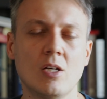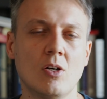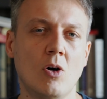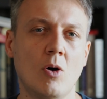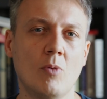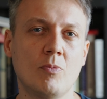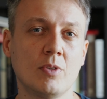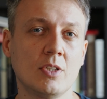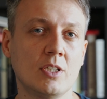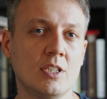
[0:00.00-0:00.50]

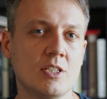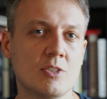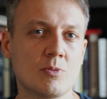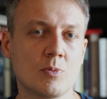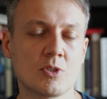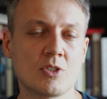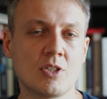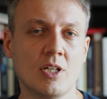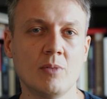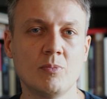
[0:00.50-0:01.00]
Hopefully this
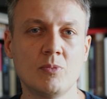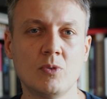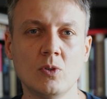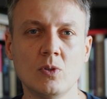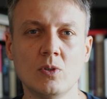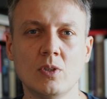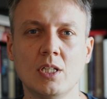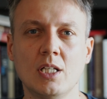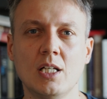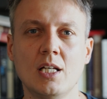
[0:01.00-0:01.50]
was
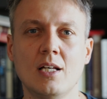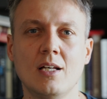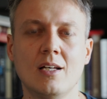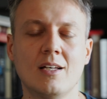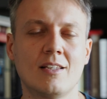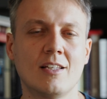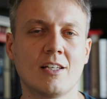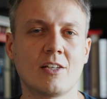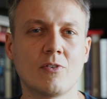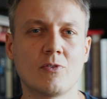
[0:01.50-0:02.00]
helpful.
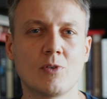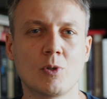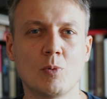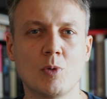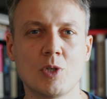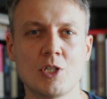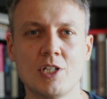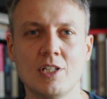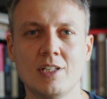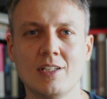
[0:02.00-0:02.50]
Thank you for
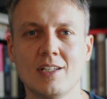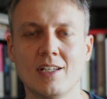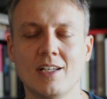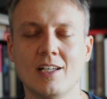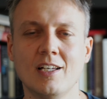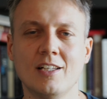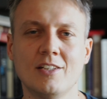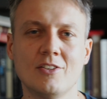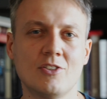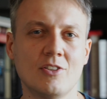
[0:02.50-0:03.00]
watching
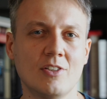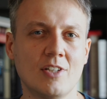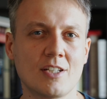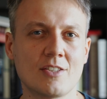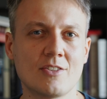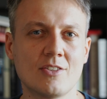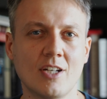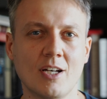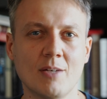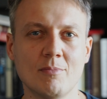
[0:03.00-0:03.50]
and see you
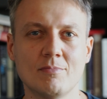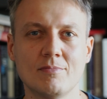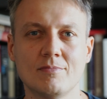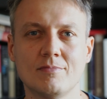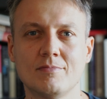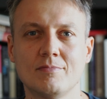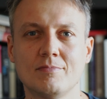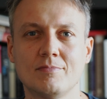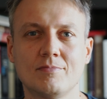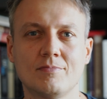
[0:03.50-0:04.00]
next
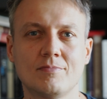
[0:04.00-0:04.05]
time.